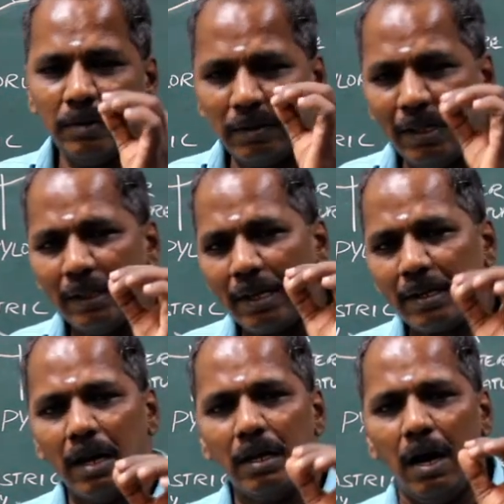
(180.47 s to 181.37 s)
within the
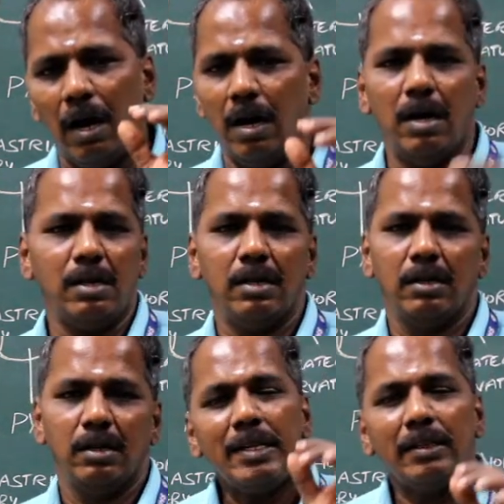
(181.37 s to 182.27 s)
tongue
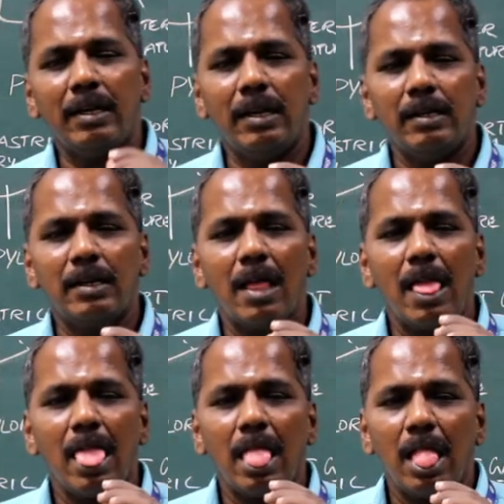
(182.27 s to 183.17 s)
are altering the
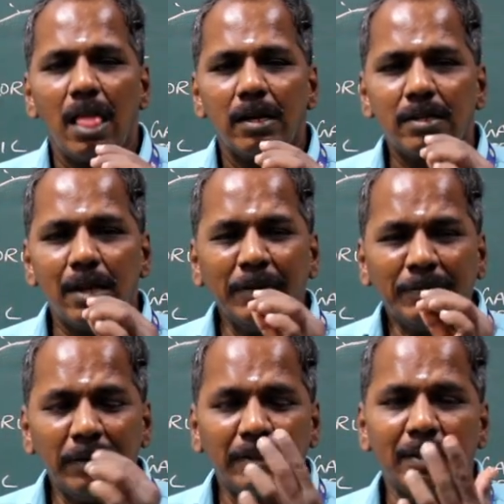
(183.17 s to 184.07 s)

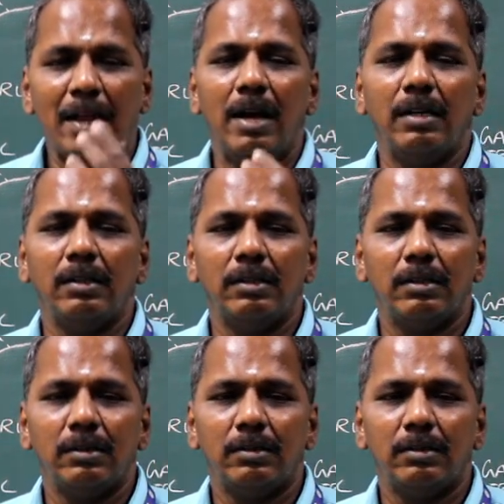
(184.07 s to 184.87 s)
shape of the tongue.